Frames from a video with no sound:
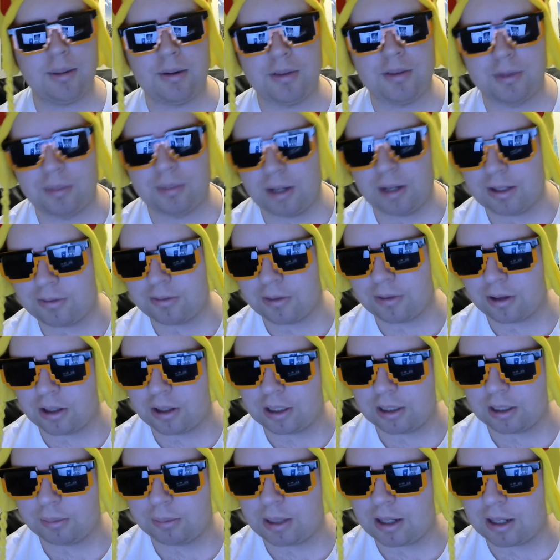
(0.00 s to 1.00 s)
a brain fart
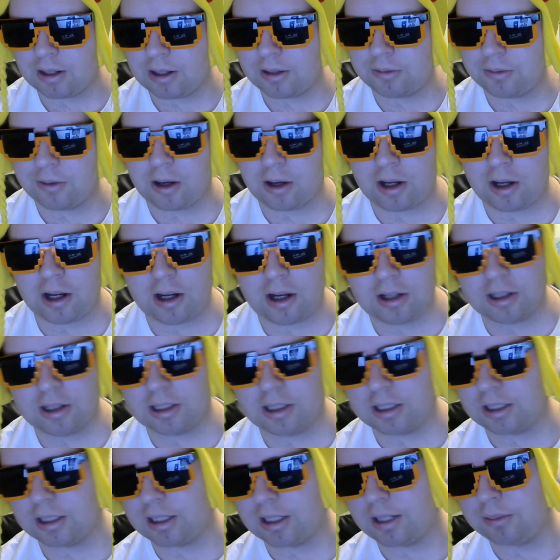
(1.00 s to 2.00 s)
here. We had
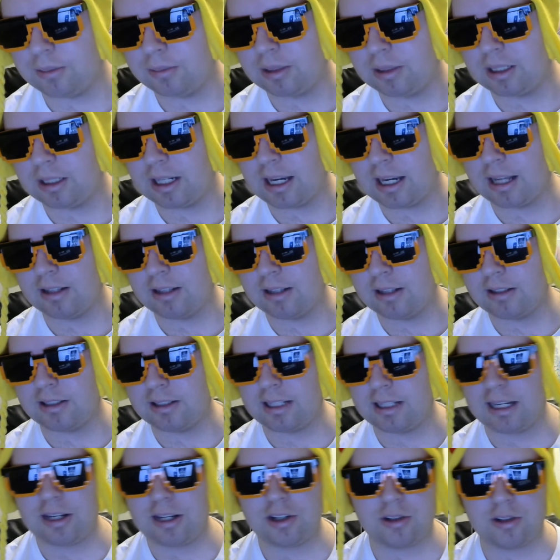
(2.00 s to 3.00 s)
Valhalla, and we had
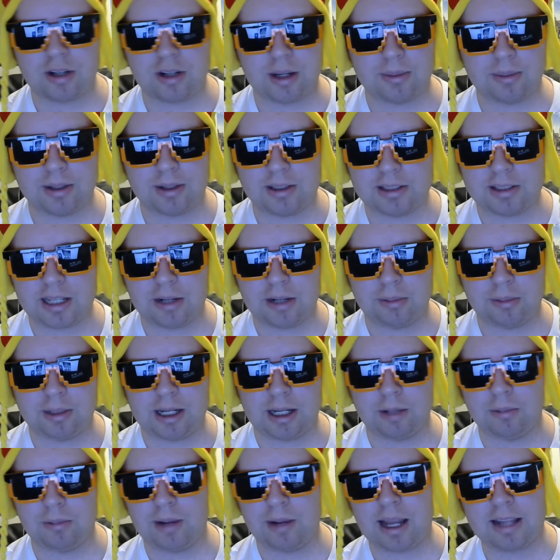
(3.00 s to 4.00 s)
Sandtrap, etc. We
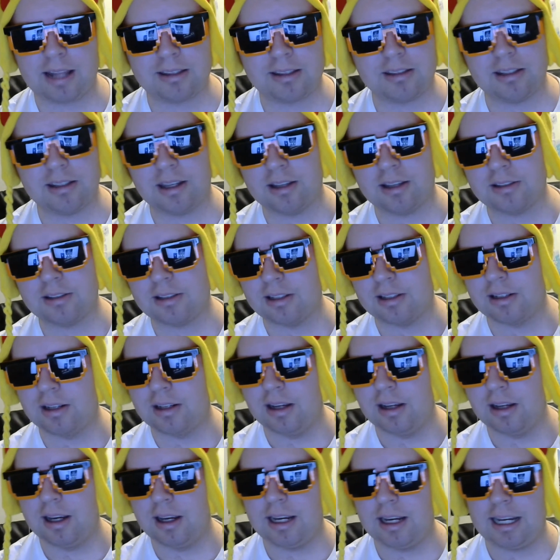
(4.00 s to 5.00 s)
had Rat's Nest, and
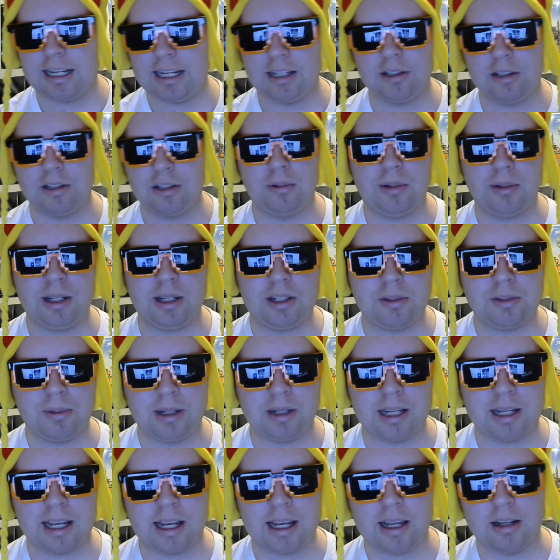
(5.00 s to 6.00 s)
Halo Reach.
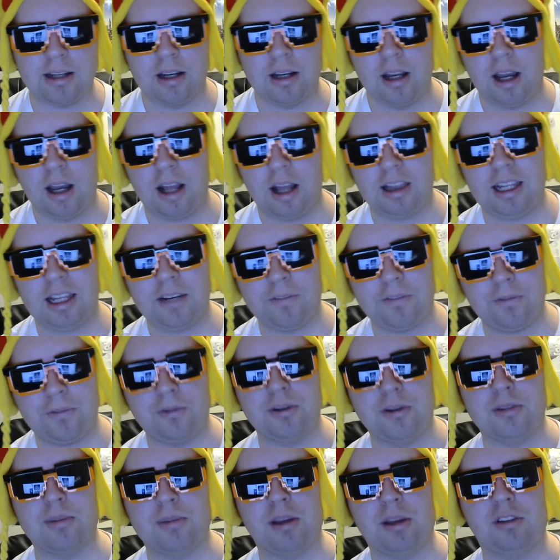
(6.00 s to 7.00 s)
We had a lot of
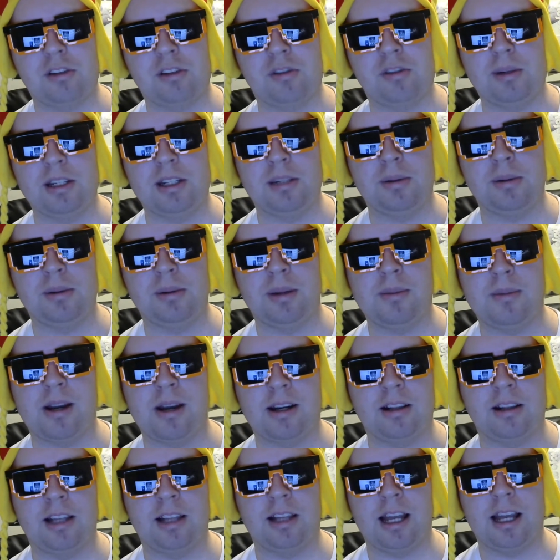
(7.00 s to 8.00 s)
Forge maps for B2B. I'm not
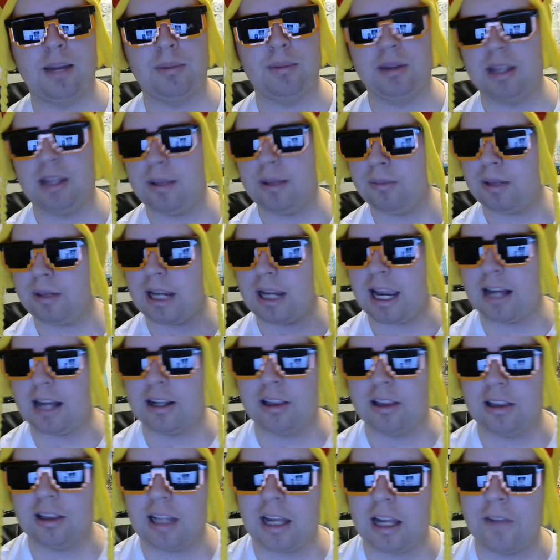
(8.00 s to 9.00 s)
gonna lie, but then we had a
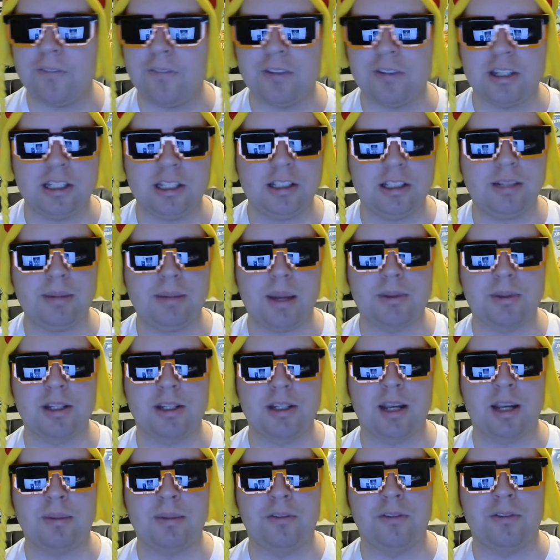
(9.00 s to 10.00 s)
lot of vanilla maps
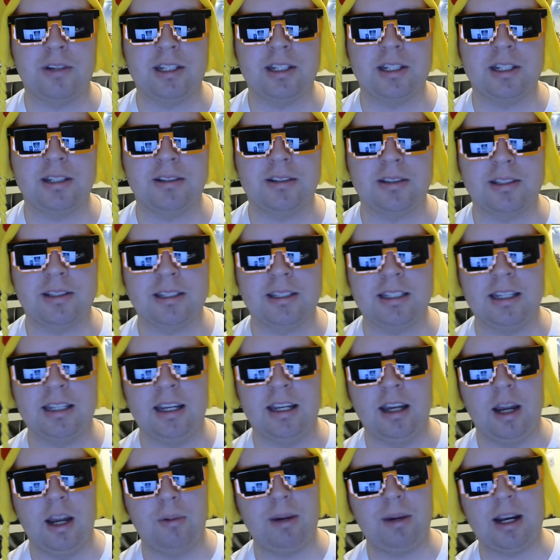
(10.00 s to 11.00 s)
come out for DLC.
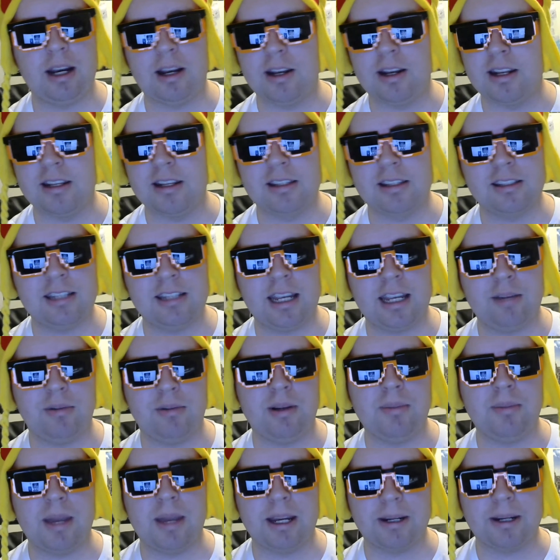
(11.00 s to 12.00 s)
We had an insane
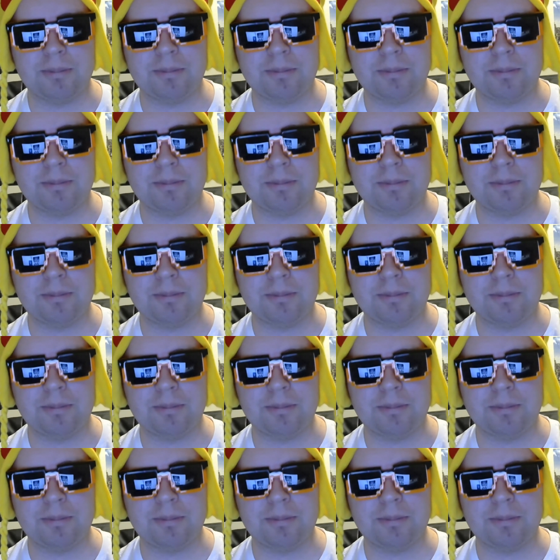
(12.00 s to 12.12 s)
remake